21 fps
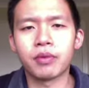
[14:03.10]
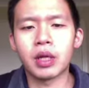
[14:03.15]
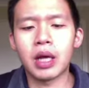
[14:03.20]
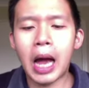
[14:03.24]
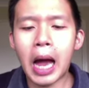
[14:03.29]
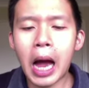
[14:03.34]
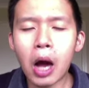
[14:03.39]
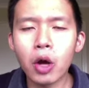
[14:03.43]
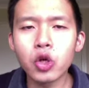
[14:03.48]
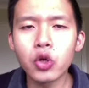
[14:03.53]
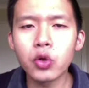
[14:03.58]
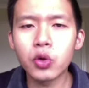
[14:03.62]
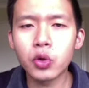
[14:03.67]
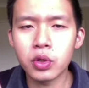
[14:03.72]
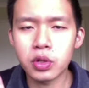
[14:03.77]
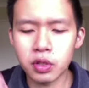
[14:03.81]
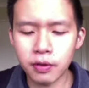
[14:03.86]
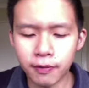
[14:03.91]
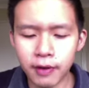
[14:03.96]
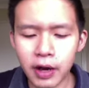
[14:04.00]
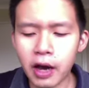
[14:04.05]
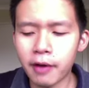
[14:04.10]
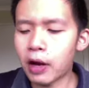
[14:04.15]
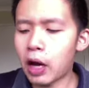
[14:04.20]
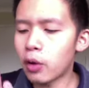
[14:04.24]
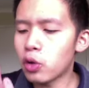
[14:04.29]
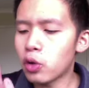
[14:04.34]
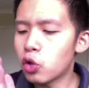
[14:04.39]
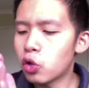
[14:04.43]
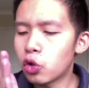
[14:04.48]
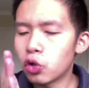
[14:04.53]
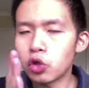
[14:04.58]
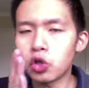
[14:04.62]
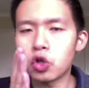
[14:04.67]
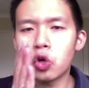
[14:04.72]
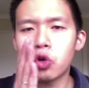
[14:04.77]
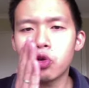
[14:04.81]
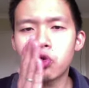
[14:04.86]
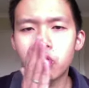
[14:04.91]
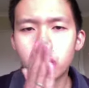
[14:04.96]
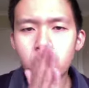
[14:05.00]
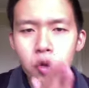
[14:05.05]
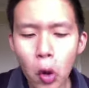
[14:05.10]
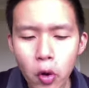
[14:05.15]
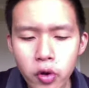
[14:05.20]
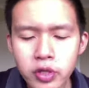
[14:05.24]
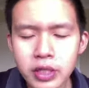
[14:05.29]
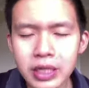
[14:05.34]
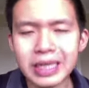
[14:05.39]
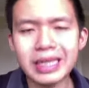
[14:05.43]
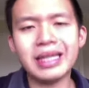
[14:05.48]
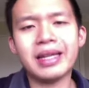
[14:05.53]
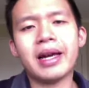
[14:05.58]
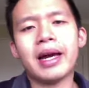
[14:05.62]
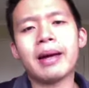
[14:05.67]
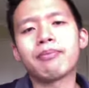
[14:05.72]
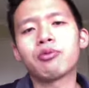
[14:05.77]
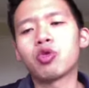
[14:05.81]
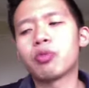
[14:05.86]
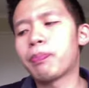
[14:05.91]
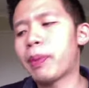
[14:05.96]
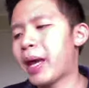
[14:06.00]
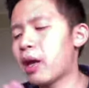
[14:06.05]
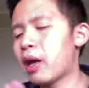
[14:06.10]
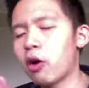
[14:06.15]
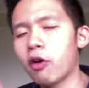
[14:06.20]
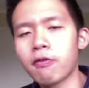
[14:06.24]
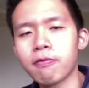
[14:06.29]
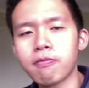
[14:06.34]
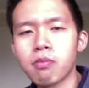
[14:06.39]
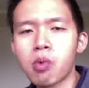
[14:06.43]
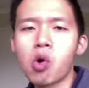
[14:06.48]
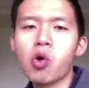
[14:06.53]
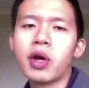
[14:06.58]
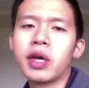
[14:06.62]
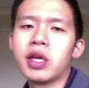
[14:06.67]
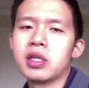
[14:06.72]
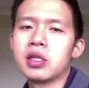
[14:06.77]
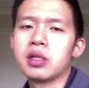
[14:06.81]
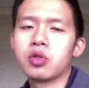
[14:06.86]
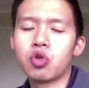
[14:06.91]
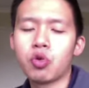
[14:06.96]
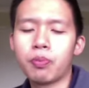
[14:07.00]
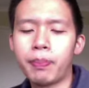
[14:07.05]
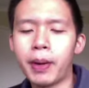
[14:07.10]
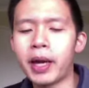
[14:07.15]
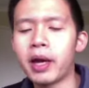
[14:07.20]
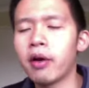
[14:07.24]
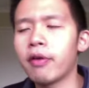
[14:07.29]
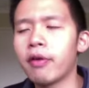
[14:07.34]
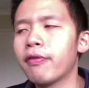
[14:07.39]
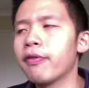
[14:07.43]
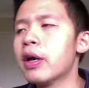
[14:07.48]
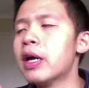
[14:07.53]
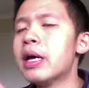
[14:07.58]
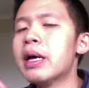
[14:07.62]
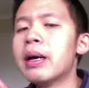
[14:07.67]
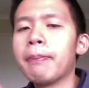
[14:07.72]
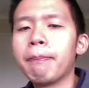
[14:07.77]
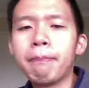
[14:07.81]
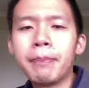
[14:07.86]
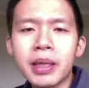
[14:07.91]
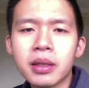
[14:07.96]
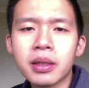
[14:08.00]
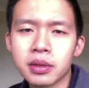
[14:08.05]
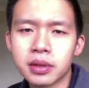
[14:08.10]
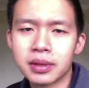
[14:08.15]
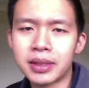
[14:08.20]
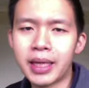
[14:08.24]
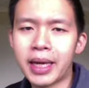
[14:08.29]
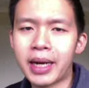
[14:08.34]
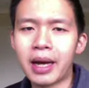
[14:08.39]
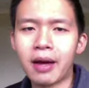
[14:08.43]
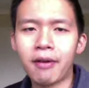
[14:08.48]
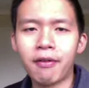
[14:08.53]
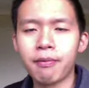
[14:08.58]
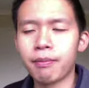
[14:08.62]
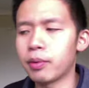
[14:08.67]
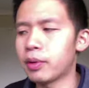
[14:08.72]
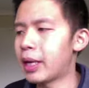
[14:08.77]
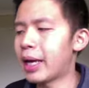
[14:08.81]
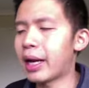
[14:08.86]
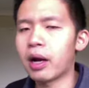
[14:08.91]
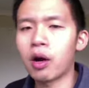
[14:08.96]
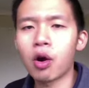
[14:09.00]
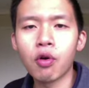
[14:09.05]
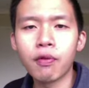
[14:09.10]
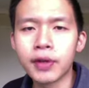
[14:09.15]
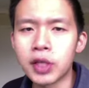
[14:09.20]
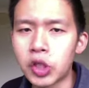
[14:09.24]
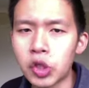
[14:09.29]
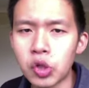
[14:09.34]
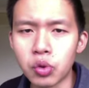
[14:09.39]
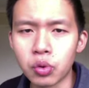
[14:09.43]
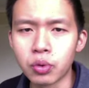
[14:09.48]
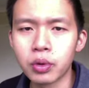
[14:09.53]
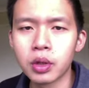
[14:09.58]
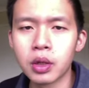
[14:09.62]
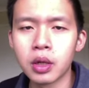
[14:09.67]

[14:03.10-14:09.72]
How you could survive, how you could use those income to pay off mortgages, to pay off bills that are that are overdue.